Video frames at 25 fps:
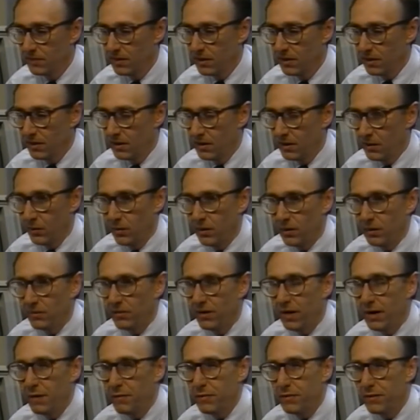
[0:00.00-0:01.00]

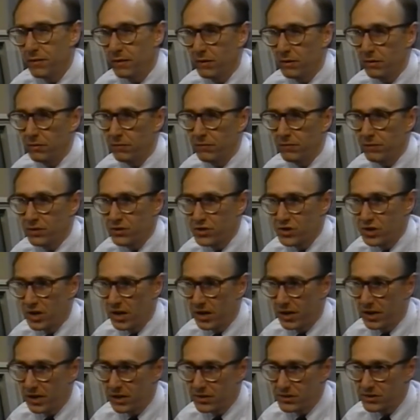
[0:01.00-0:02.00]
Well, I think of a
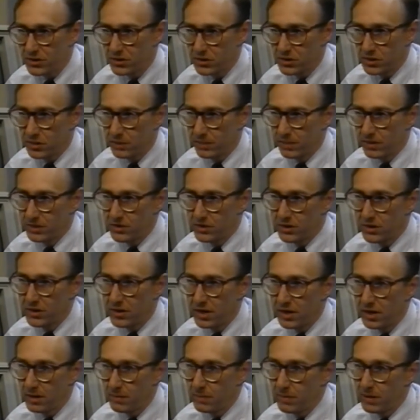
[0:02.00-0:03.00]
GIS system as a
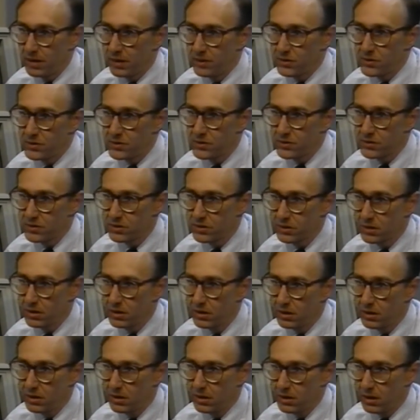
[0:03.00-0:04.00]
database
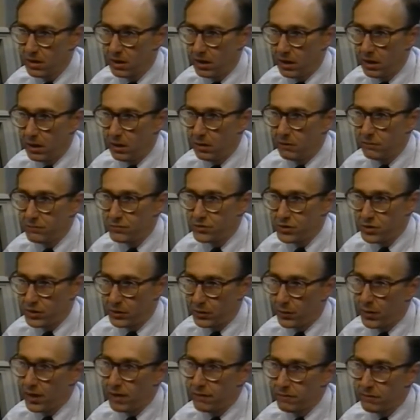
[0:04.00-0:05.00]
of
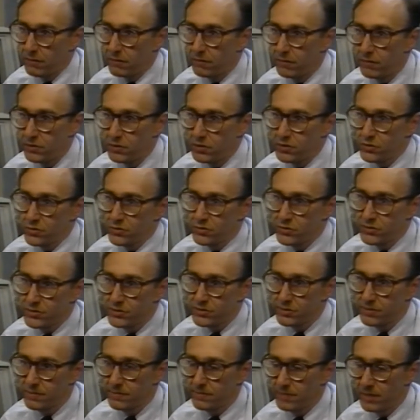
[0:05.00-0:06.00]
geographic
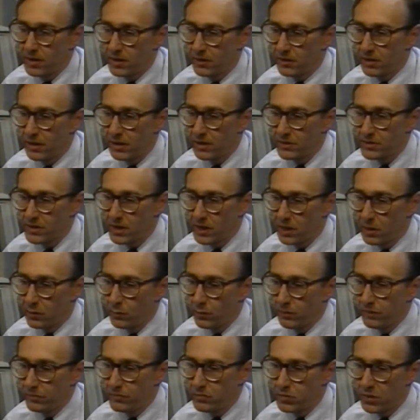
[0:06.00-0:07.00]
features, and that's how
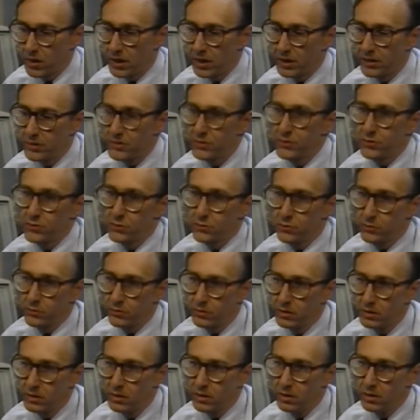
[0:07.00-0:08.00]
we've tried
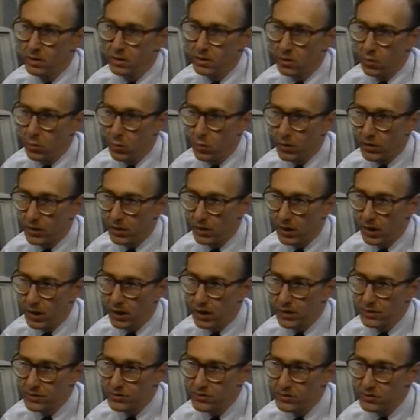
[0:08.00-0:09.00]
to
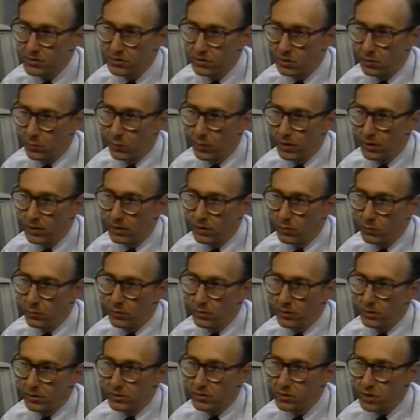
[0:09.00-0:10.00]
organize the way that
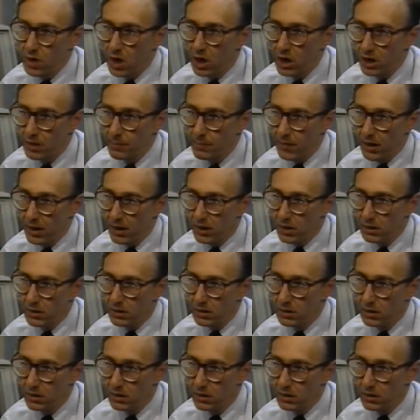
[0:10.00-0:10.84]
we talk about it,